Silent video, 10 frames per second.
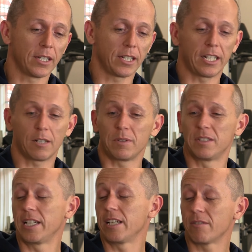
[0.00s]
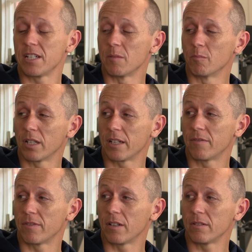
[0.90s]
You end up with decrease in blood
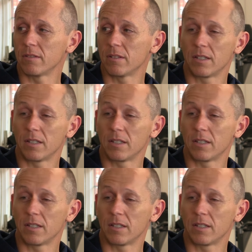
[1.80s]
flow.